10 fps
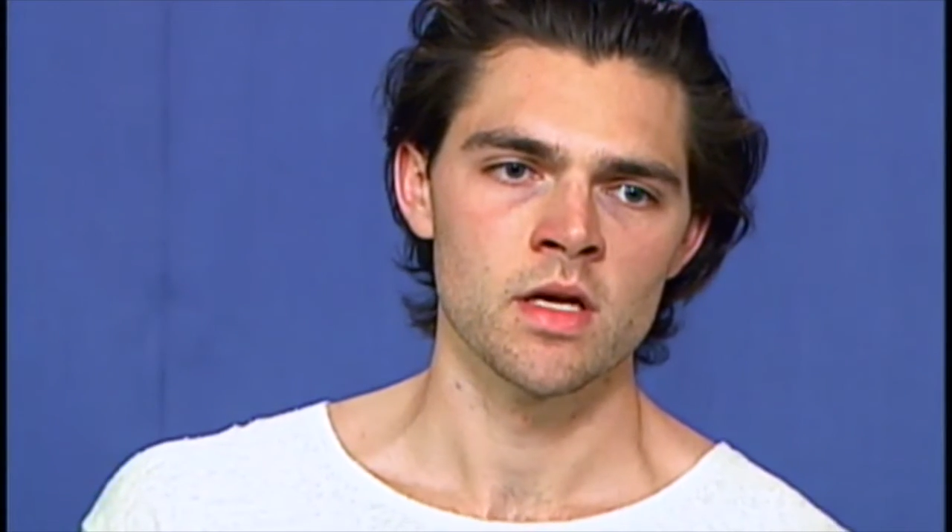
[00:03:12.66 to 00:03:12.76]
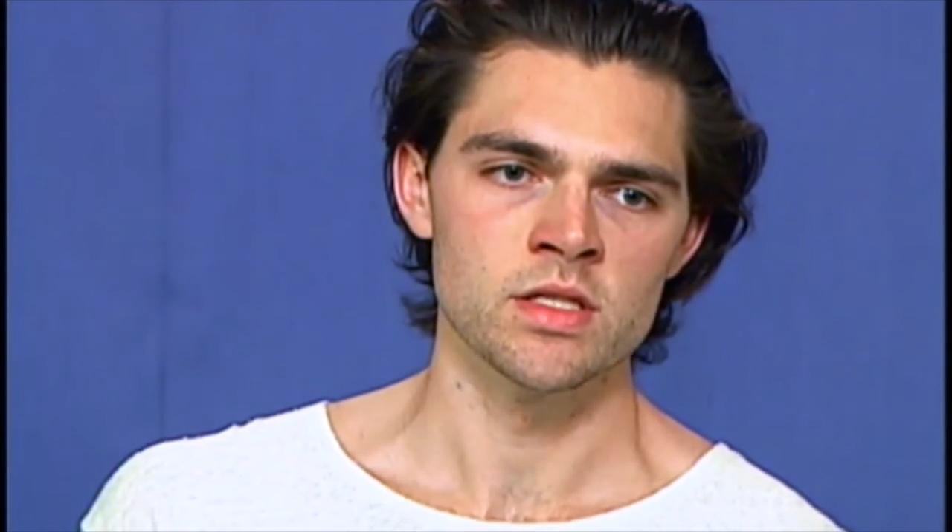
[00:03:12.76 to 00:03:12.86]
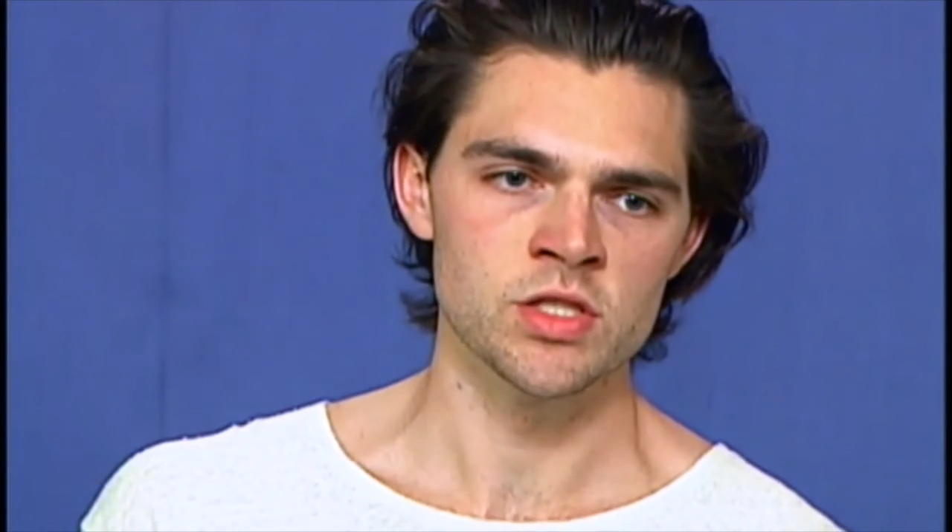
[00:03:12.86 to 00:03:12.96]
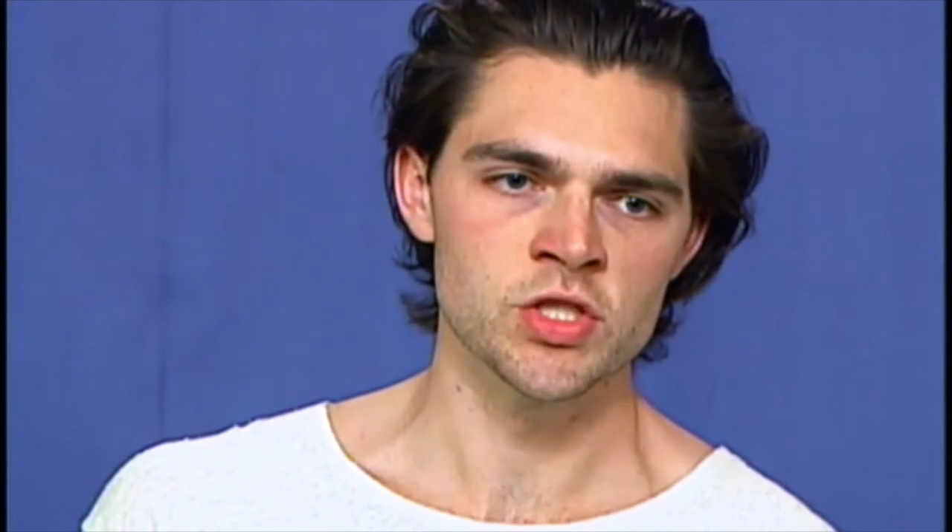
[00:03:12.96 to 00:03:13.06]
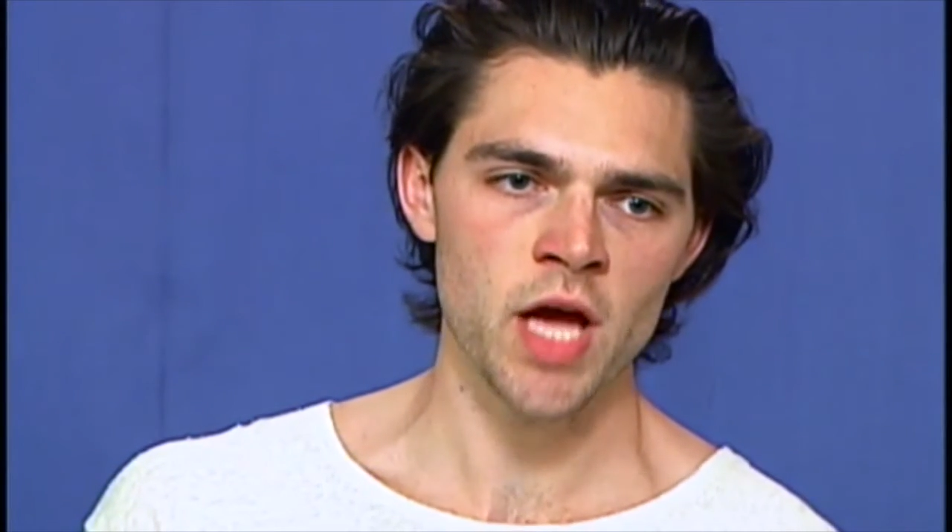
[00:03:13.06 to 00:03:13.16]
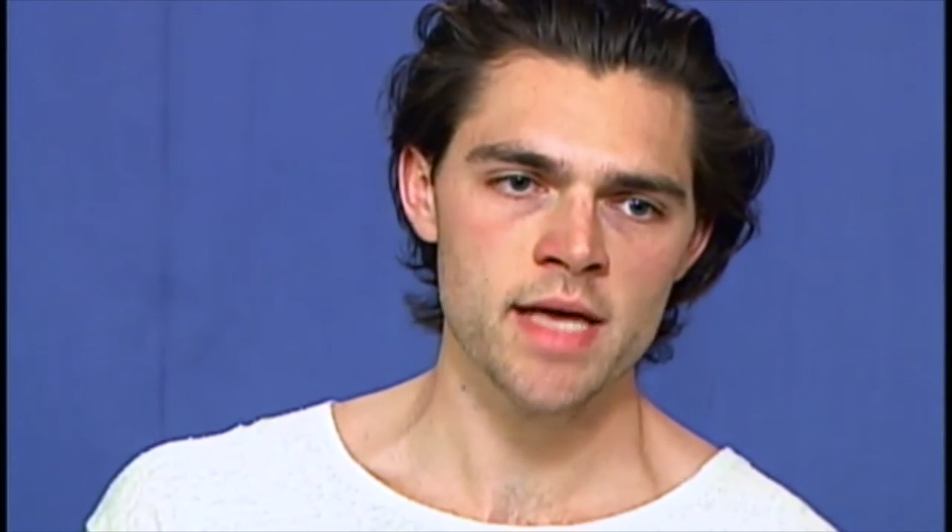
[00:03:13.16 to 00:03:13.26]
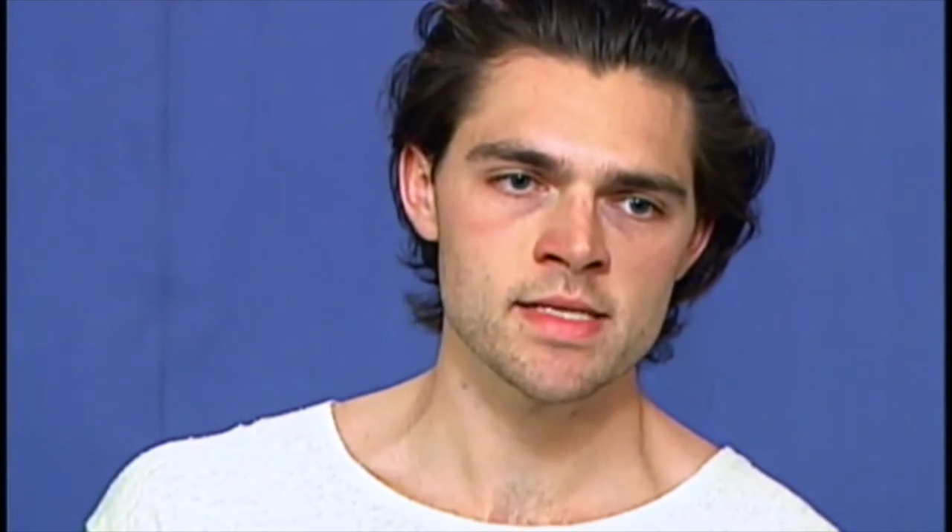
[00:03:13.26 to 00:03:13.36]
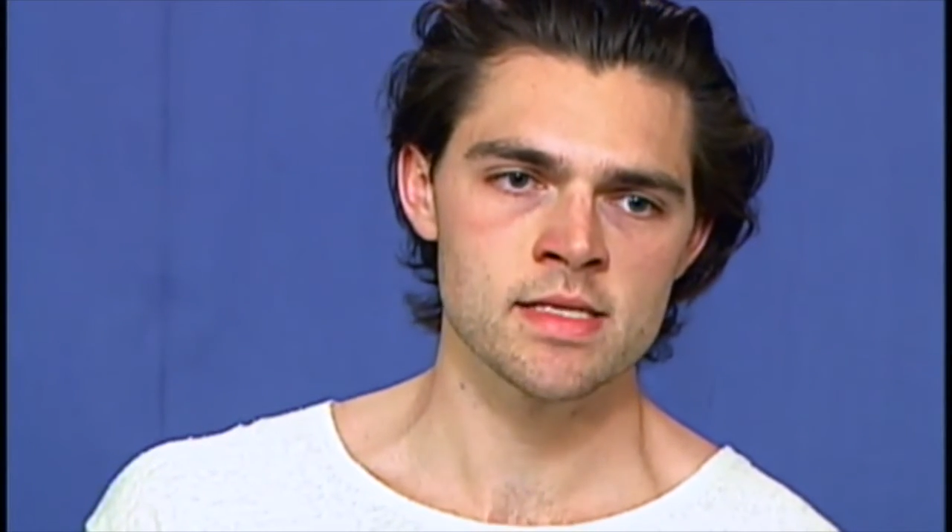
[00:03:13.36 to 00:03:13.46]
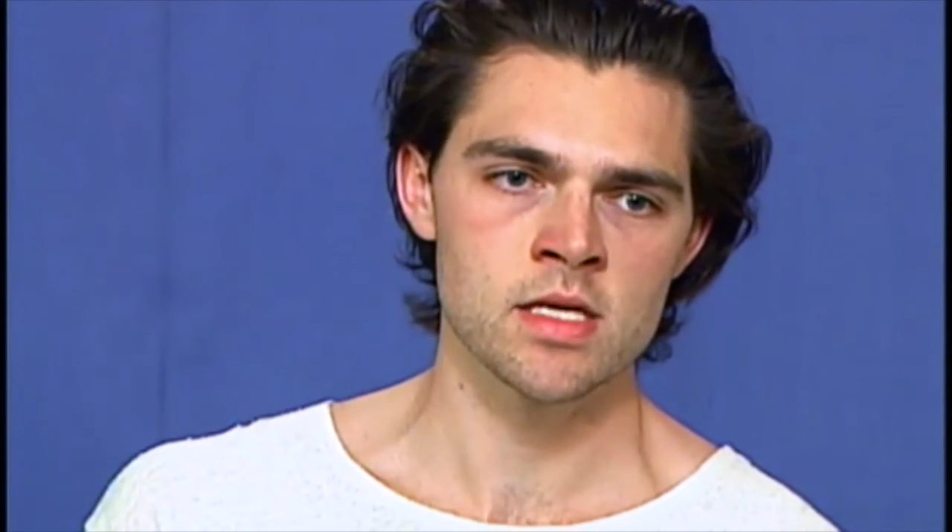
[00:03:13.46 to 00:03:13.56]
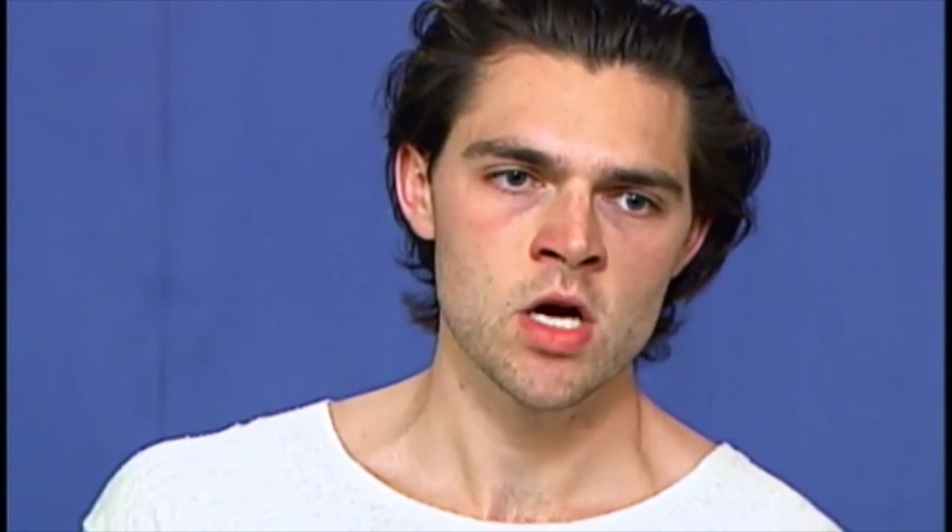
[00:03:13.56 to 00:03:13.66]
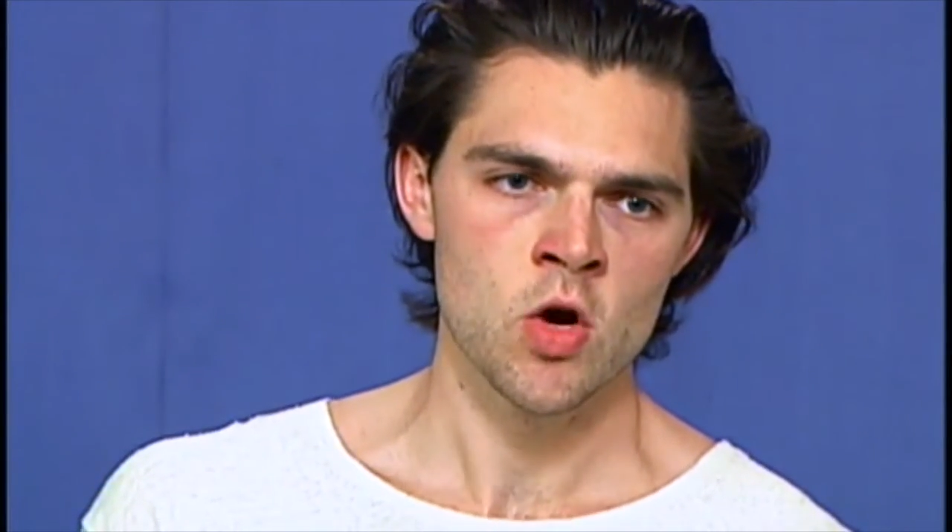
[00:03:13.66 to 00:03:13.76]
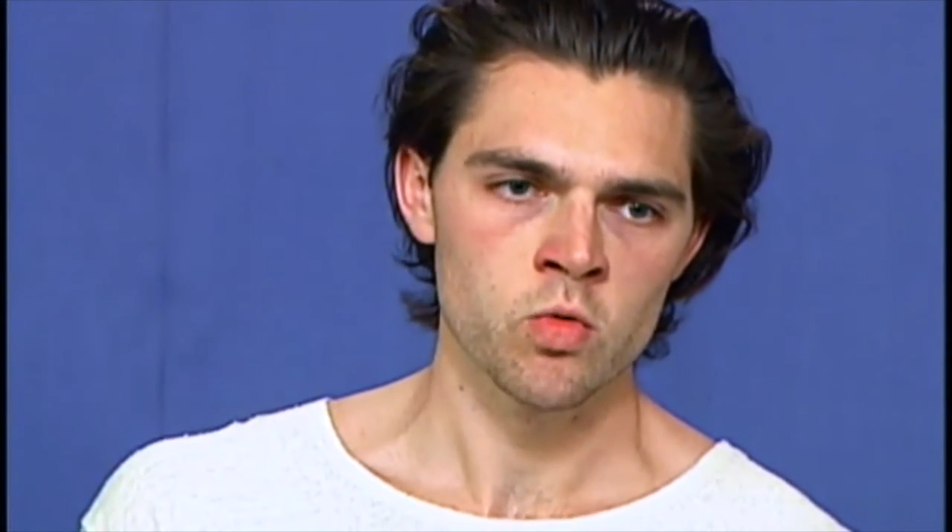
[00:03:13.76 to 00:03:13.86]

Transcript: his jest